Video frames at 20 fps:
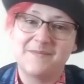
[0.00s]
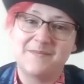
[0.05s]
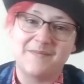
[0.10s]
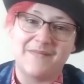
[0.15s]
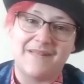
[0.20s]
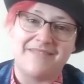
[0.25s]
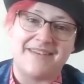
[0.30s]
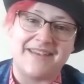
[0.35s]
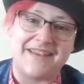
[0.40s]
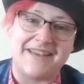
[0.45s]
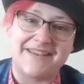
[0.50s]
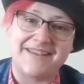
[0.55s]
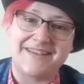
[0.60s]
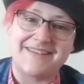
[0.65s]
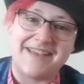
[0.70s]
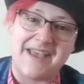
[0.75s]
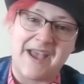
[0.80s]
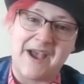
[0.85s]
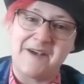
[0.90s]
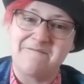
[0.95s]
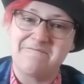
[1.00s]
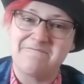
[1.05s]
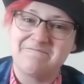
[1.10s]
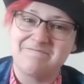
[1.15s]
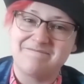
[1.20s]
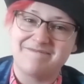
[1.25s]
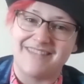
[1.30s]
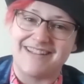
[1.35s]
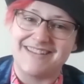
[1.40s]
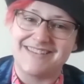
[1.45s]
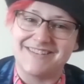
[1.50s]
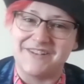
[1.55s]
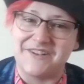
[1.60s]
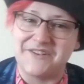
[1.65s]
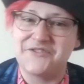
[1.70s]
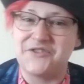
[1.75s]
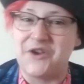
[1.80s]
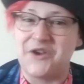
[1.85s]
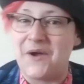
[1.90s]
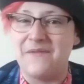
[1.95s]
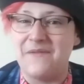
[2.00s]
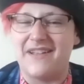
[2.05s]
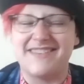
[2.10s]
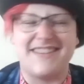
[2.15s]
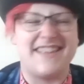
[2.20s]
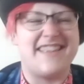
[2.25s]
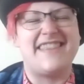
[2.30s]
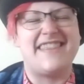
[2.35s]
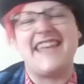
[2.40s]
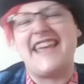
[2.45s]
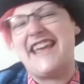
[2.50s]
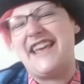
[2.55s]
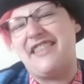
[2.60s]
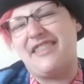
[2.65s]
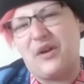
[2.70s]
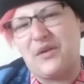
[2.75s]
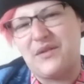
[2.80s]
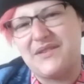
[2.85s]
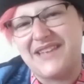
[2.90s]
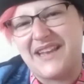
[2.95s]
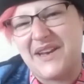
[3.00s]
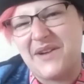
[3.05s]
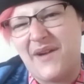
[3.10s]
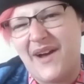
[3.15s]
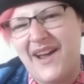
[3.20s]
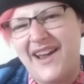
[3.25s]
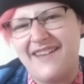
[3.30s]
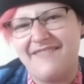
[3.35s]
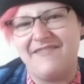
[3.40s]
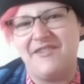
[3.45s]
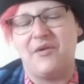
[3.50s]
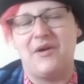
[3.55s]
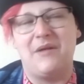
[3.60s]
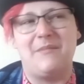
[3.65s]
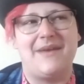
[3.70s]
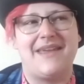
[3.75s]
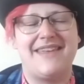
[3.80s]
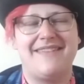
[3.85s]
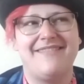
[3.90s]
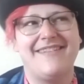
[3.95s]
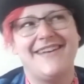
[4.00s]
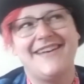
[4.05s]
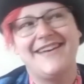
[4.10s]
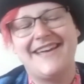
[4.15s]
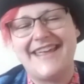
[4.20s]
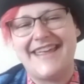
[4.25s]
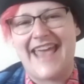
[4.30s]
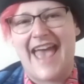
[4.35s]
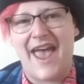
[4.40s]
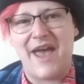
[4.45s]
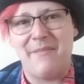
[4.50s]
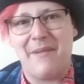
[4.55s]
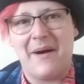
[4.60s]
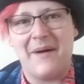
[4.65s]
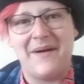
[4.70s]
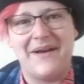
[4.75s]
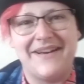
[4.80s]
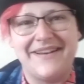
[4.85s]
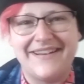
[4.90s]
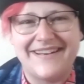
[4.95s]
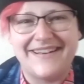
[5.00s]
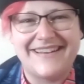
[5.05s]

I think, yeah, that's the show. That's the ethos anyway, if you want to be gay about it.